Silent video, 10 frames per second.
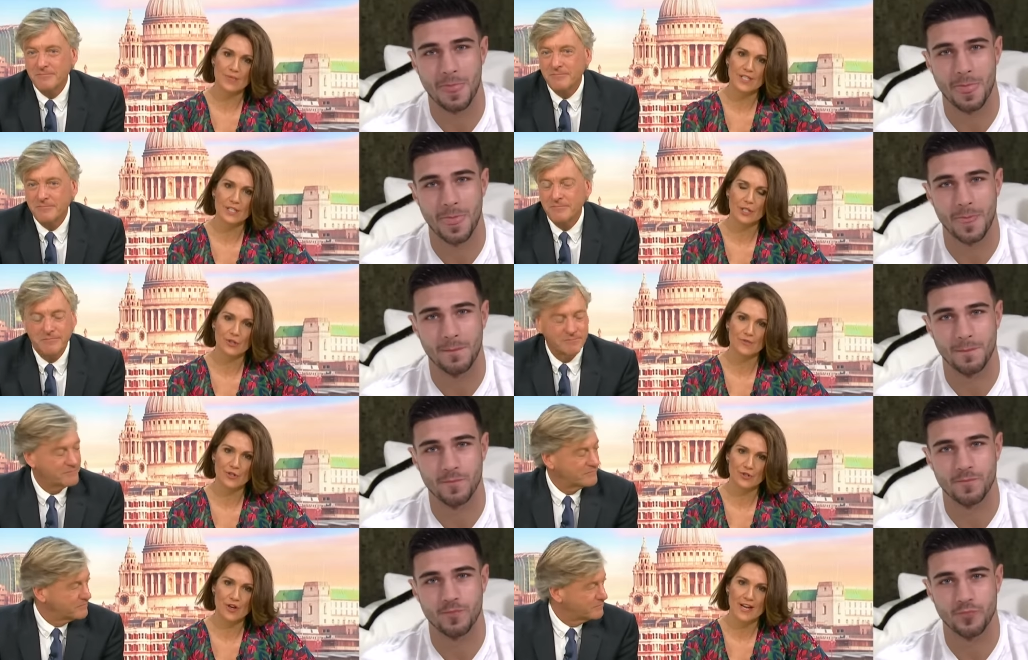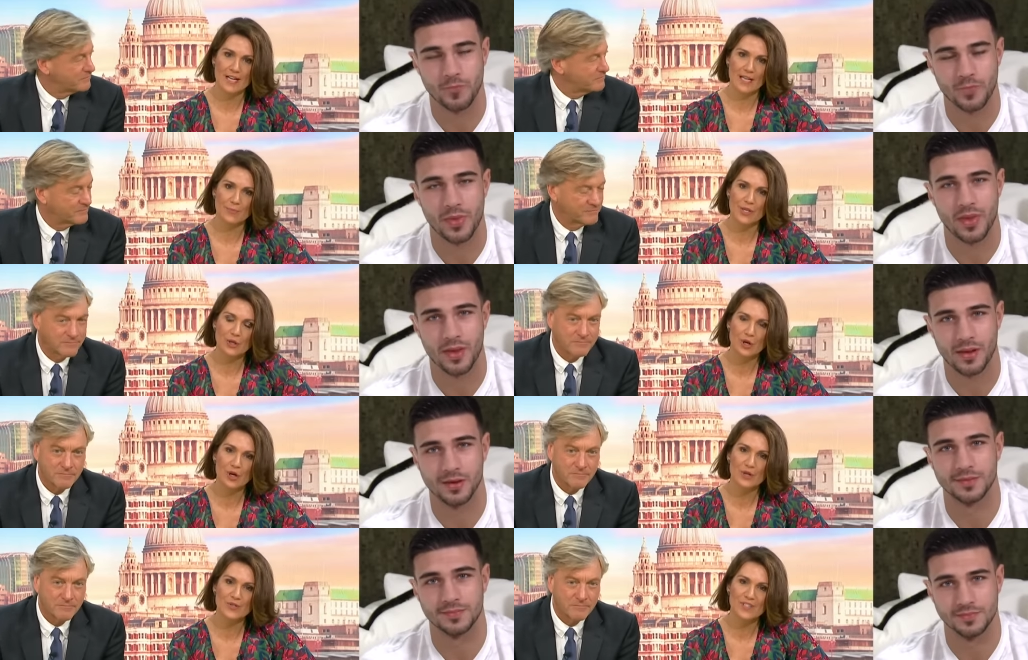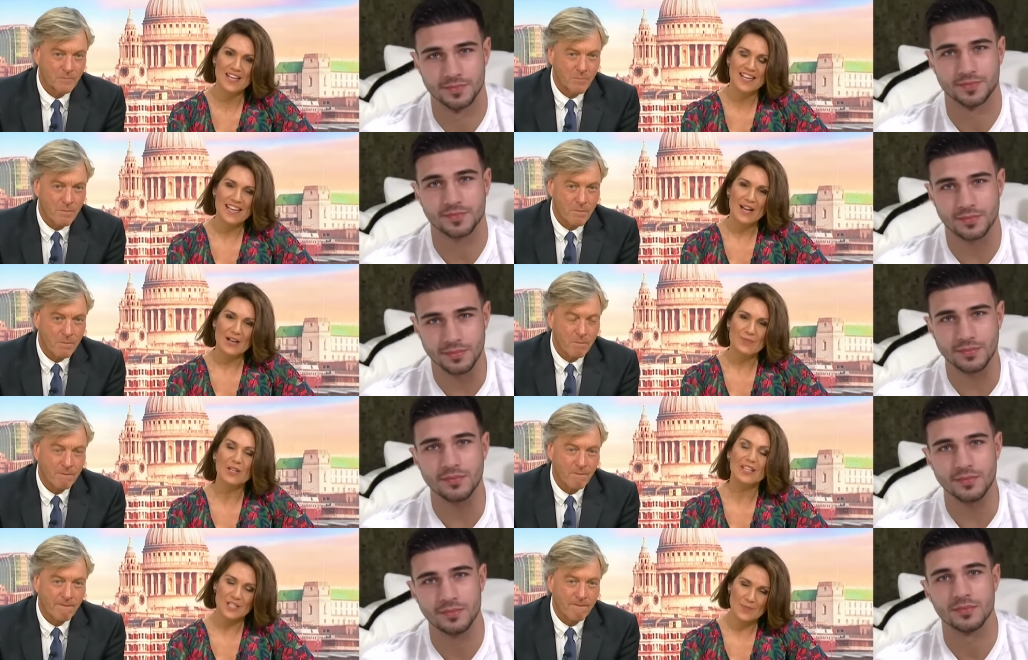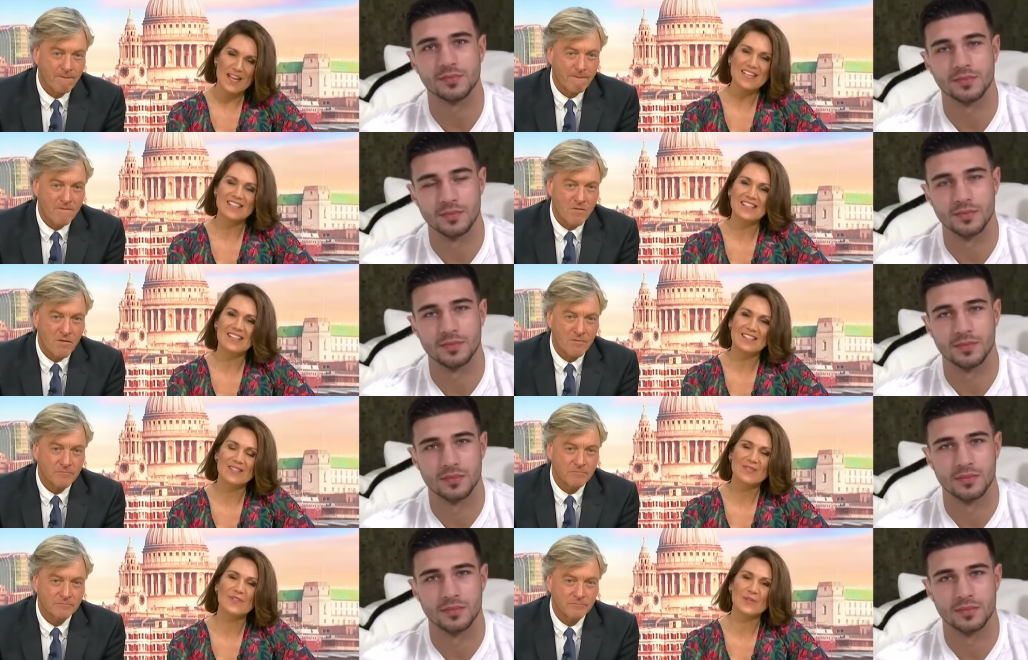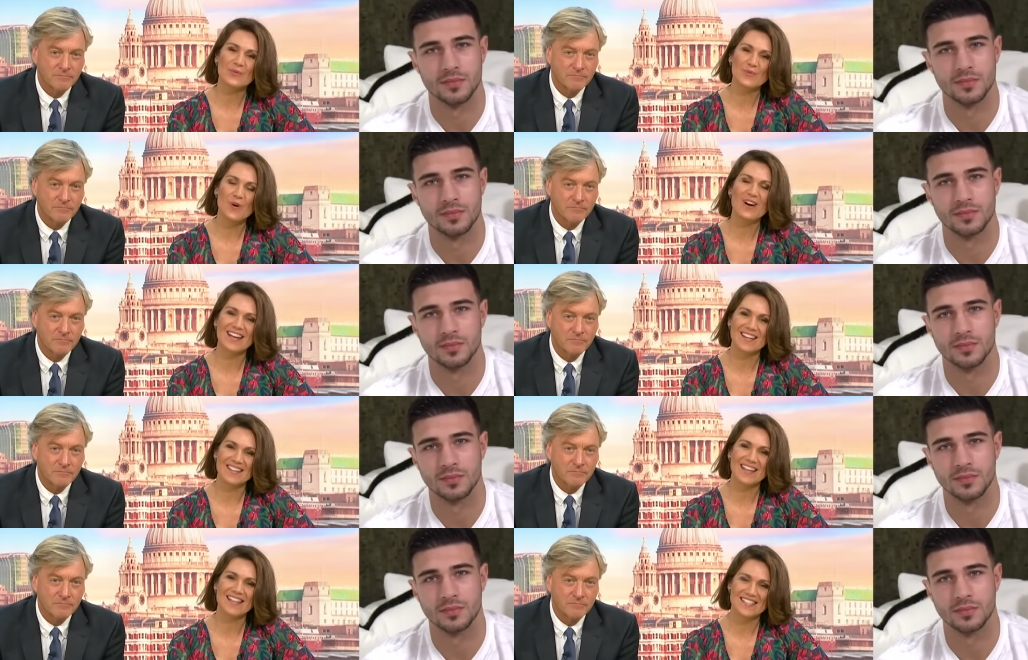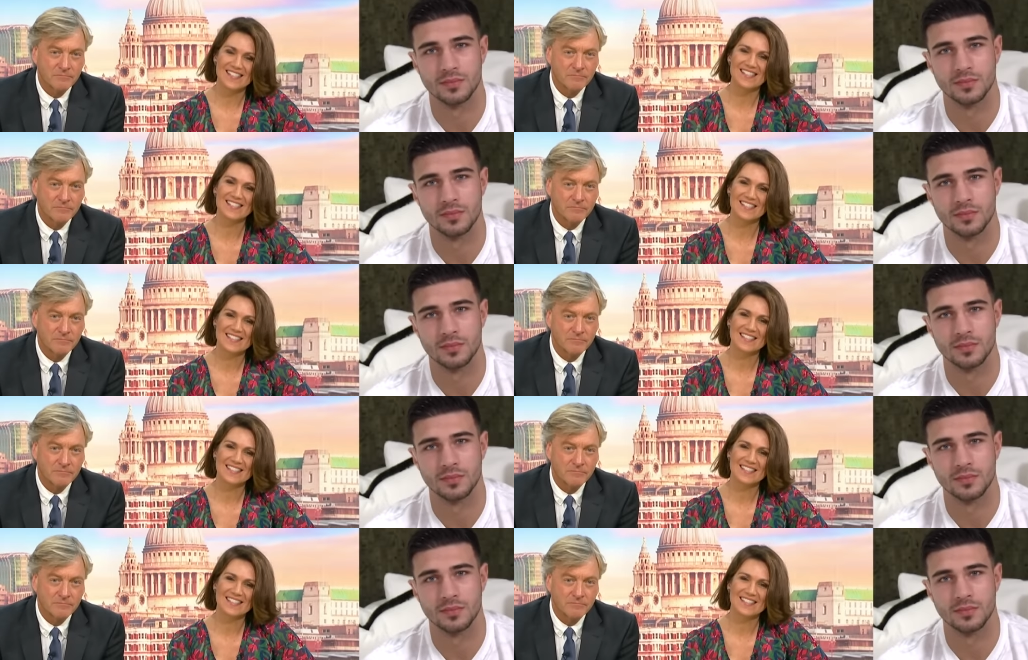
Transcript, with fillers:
Speaker 1: didn't you, for the training? Because, well, explain to the viewers why that is.